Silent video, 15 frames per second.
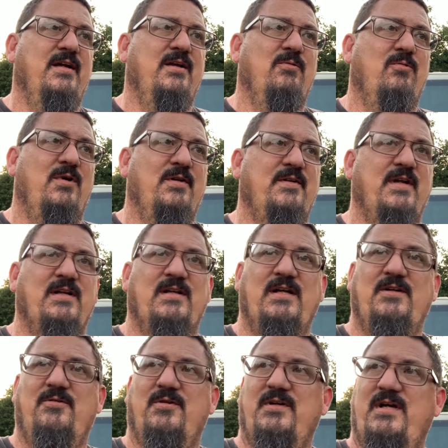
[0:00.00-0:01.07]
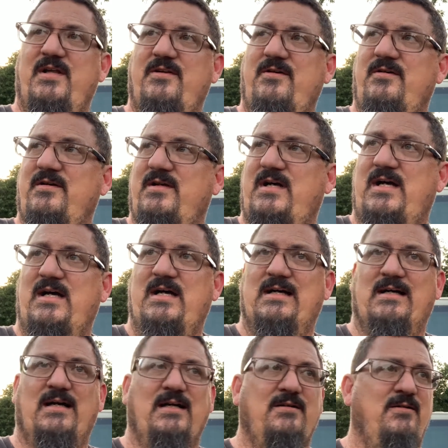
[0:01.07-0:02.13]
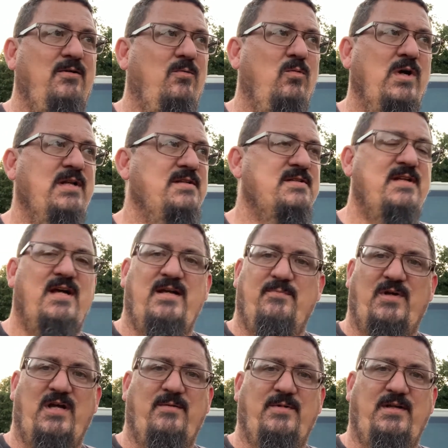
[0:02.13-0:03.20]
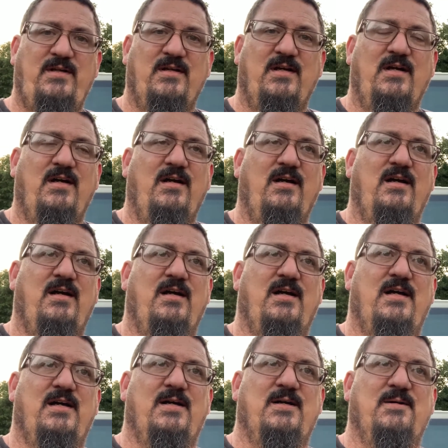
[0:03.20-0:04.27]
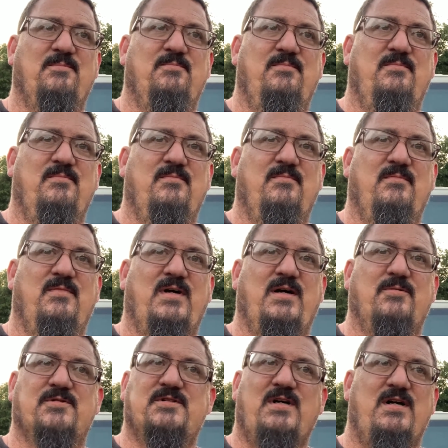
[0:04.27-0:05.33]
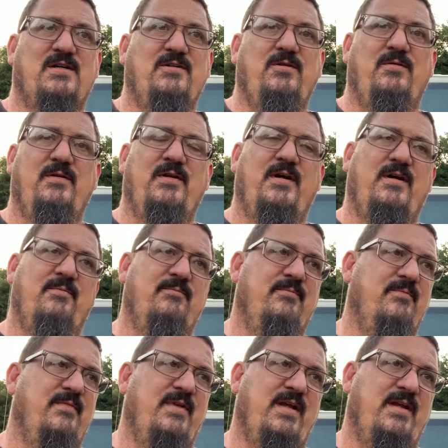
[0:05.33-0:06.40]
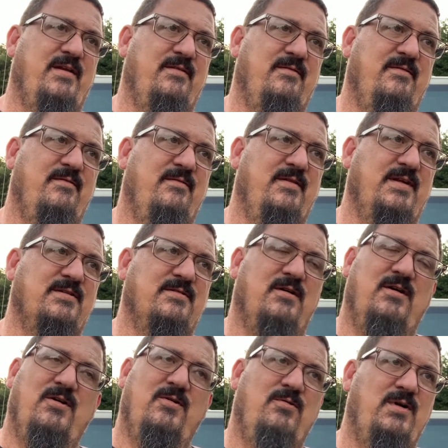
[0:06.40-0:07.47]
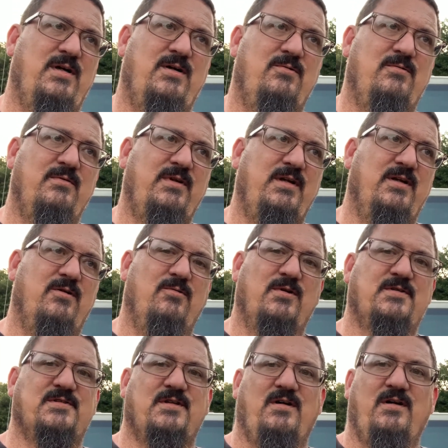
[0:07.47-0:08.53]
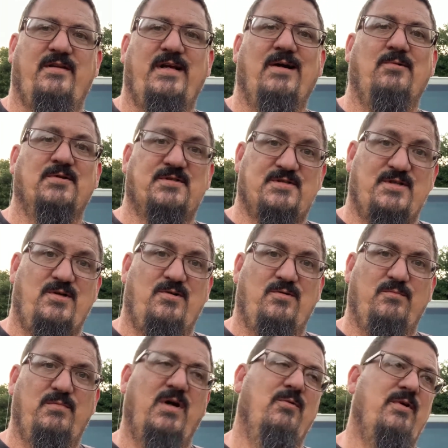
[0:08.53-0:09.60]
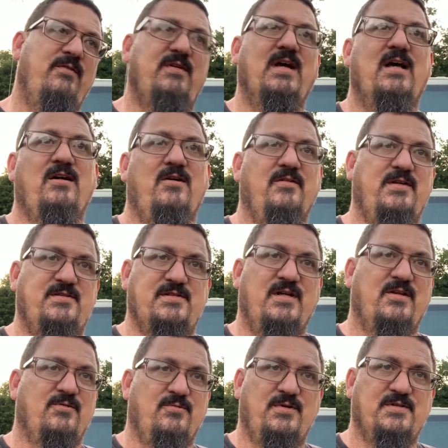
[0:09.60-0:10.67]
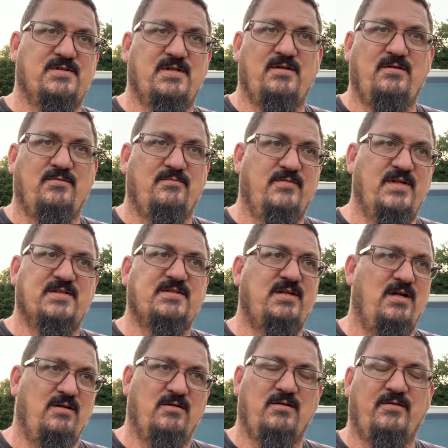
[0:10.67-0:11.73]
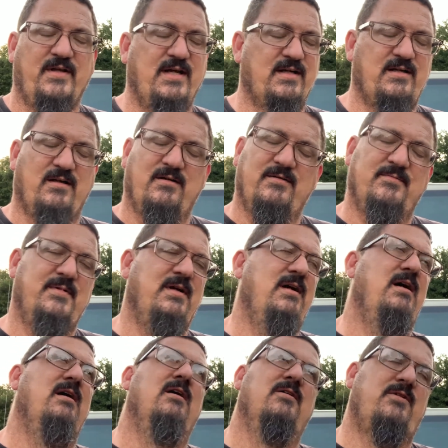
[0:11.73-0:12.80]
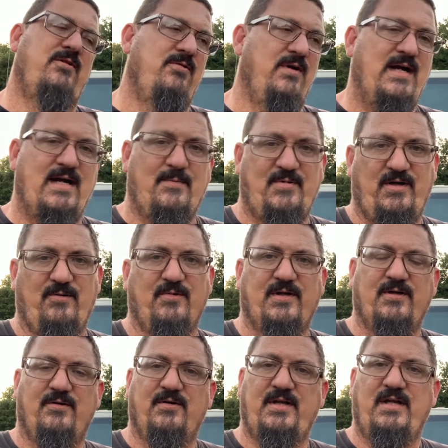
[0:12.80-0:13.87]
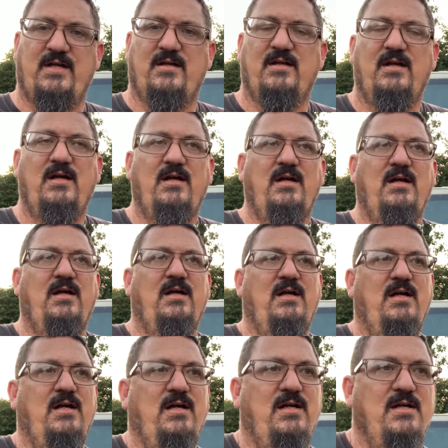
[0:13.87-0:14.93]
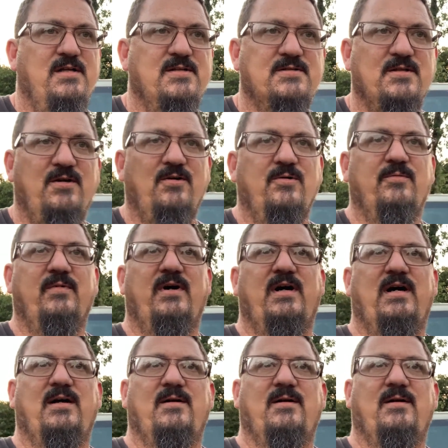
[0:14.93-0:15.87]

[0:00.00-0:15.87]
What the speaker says: then one thing led to another, and I don't know, Wednesday maybe, I was talking to him there, and they said, oh, well, we're sorry, that one's sold. But we've got all these other ones that are this color or that color. Oh, crap, here we go again. So,